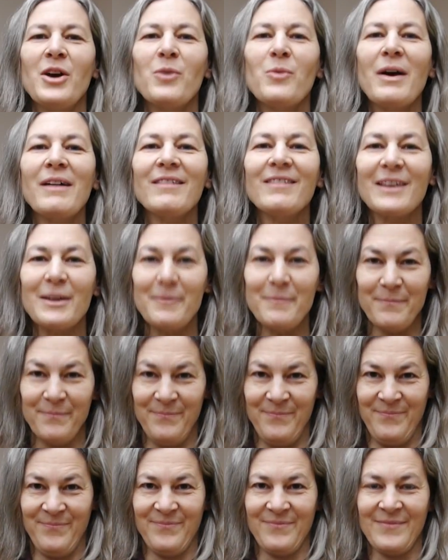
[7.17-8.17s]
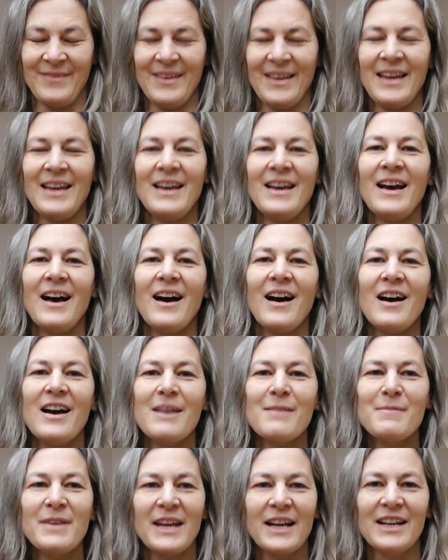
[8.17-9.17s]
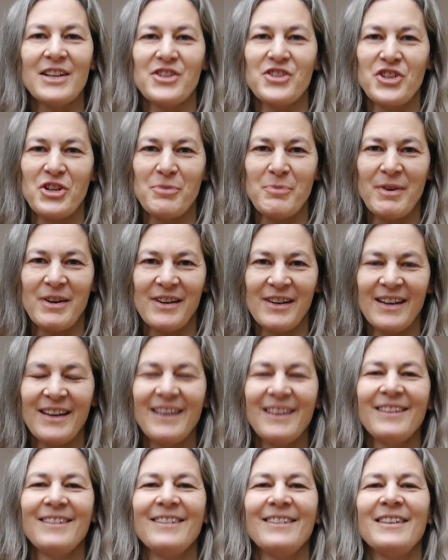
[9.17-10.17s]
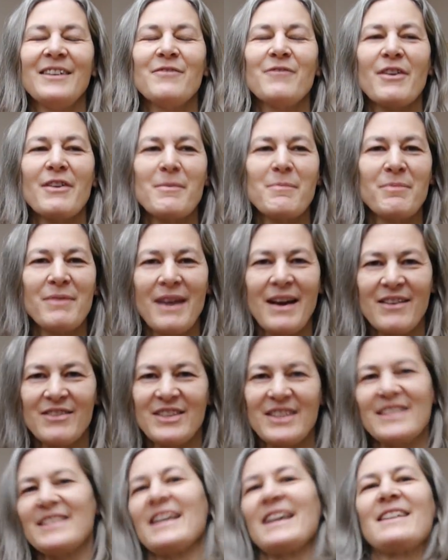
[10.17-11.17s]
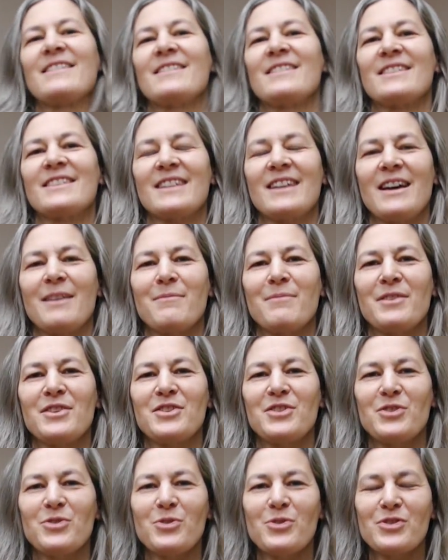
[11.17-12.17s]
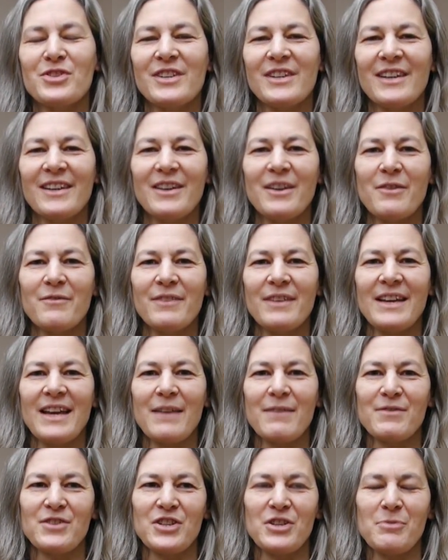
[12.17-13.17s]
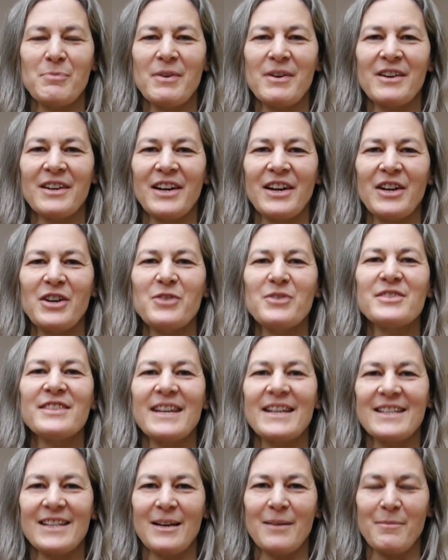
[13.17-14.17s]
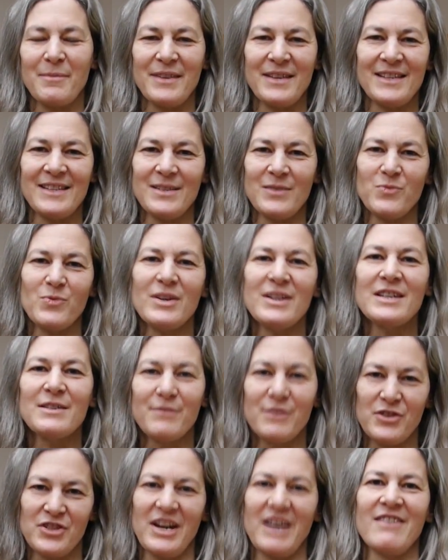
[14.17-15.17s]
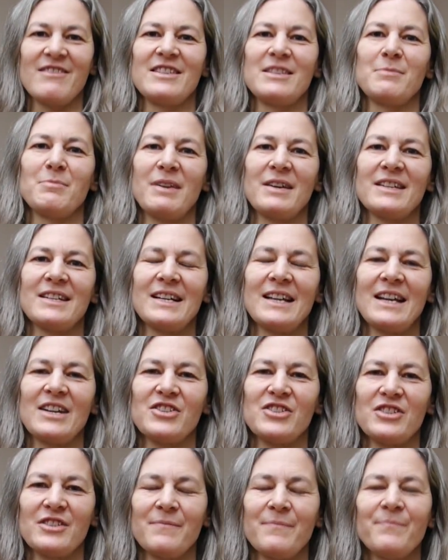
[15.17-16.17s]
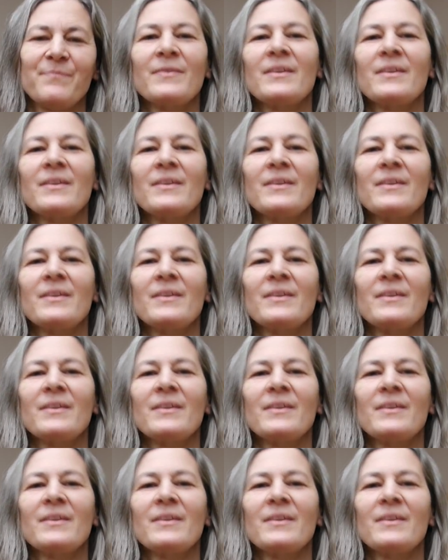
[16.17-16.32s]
Welcome. I'm Nicola Schumacher, very proud to say that I'm the daughter of E.F. Schumacher, who set up this wonderful charity, Practical Action.